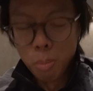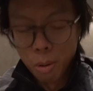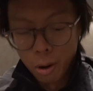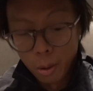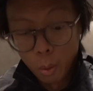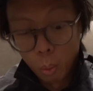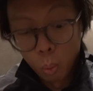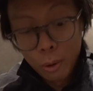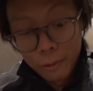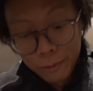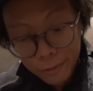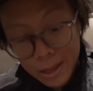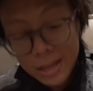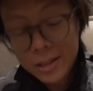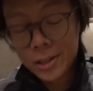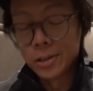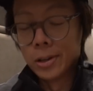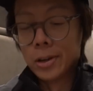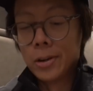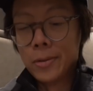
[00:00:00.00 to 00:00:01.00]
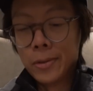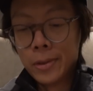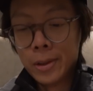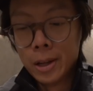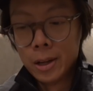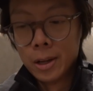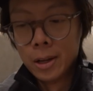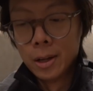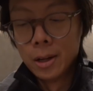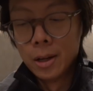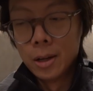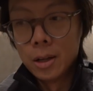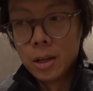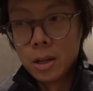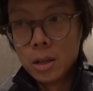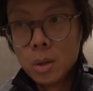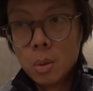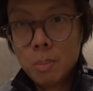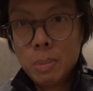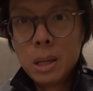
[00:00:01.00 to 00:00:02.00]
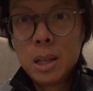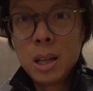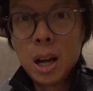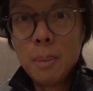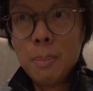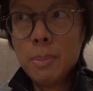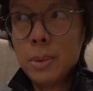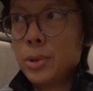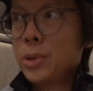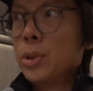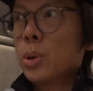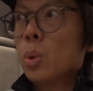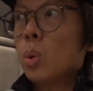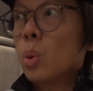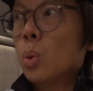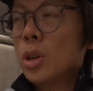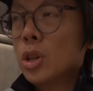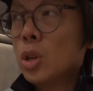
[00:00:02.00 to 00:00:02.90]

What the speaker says: but with this on, you become the tool.